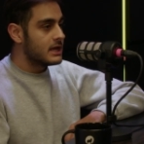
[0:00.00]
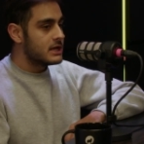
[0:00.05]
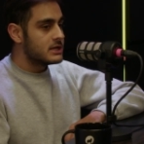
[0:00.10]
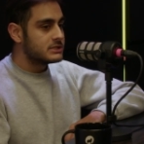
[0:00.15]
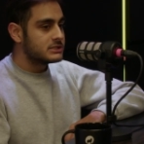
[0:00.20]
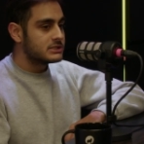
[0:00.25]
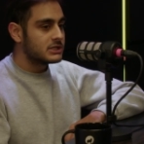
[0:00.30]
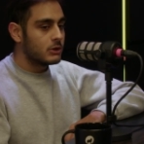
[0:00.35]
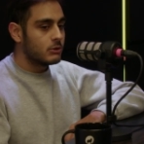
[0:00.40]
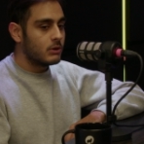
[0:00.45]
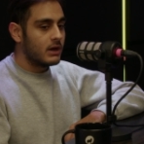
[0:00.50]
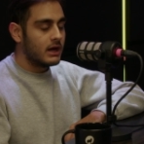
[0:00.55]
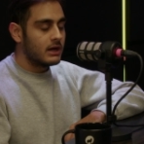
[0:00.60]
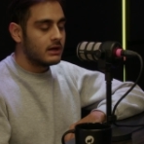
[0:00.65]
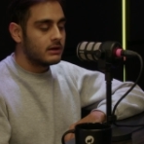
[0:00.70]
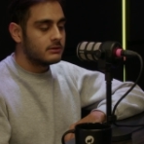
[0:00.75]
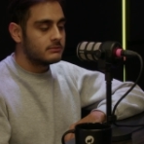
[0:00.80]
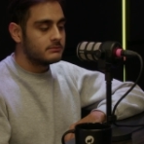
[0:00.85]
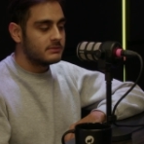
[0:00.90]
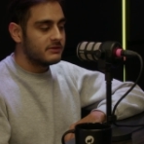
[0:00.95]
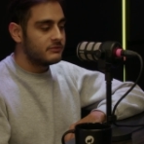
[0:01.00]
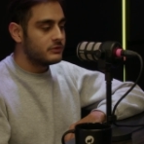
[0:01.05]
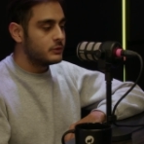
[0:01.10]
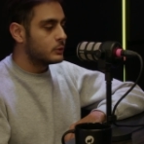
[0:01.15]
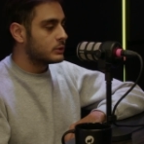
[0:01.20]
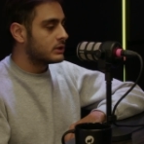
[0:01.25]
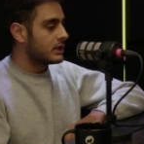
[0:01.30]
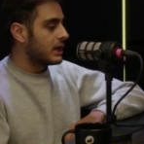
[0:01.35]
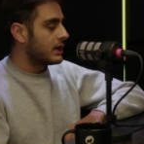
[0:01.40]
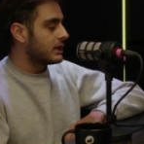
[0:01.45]
So, um, if you
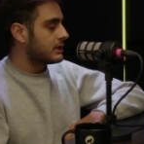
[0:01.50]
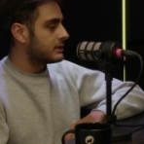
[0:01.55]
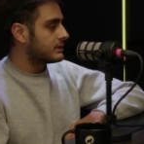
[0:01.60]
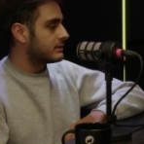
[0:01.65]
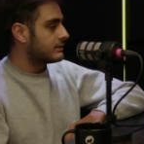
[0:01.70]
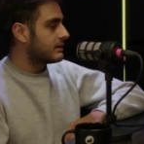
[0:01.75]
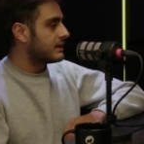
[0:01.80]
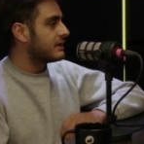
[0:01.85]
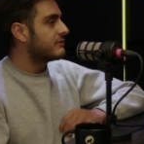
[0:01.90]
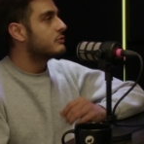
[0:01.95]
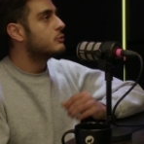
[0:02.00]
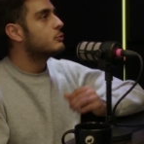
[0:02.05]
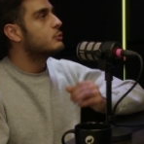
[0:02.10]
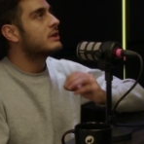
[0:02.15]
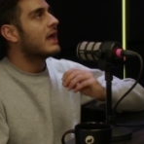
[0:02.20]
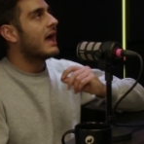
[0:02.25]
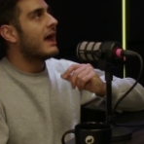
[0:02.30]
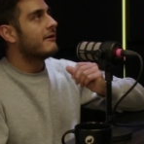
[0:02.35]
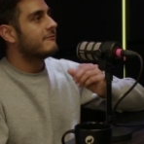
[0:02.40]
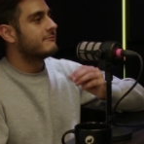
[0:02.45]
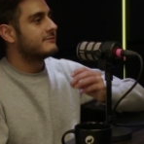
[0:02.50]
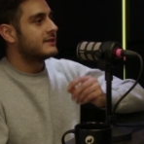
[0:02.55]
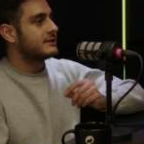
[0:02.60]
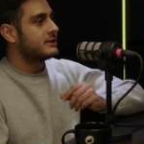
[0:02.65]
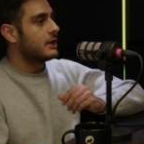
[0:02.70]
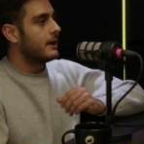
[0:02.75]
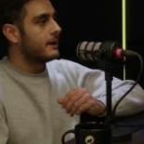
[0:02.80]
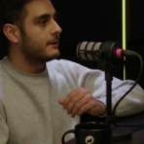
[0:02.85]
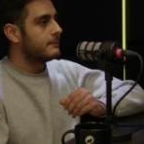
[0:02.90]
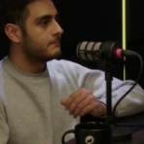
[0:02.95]
would like, if you would have the
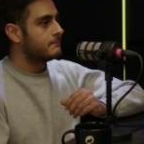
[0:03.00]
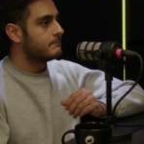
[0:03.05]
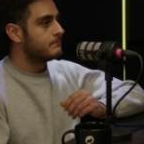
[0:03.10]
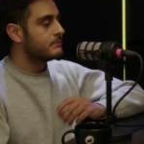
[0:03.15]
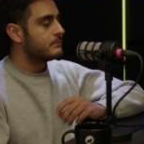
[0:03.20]
time